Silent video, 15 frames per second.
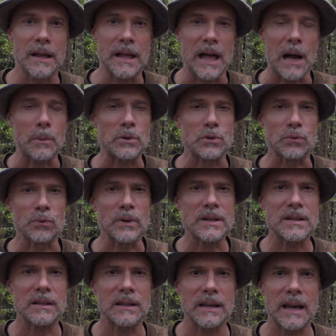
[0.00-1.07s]
I was
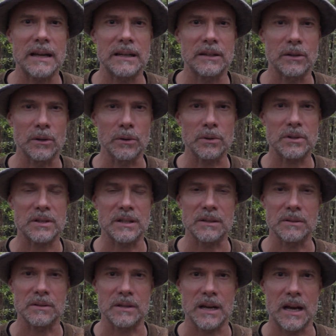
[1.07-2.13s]
recently at an Earth
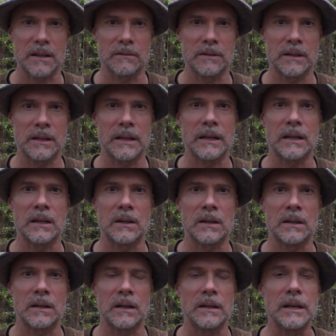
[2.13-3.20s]
Skills gathering
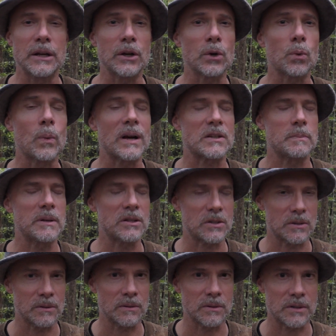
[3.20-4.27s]
near
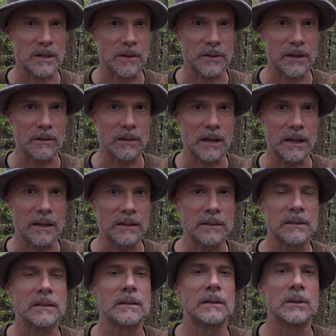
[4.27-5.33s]
Westminster, South Carolina,
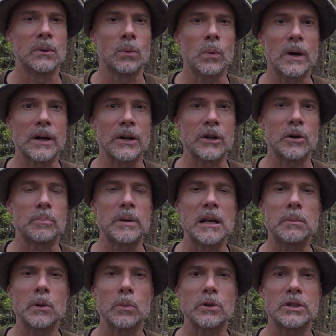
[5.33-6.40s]
where
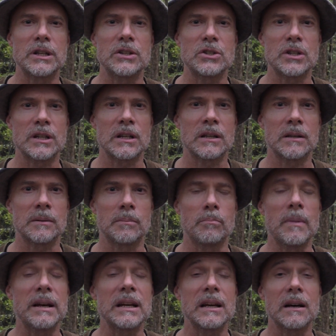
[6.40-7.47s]
people were teaching
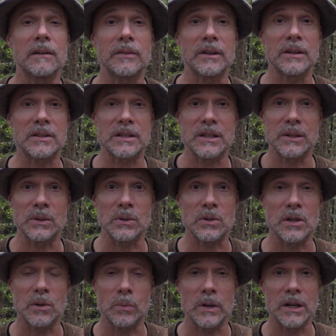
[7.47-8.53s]
many of the skills
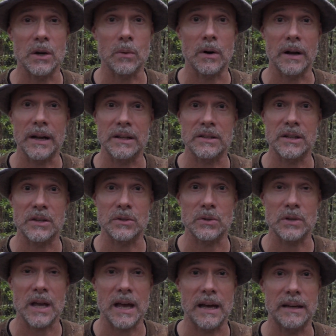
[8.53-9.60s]
that we know our
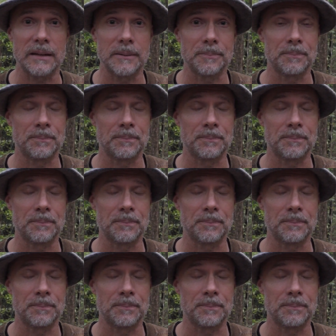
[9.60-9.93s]
ancestors had.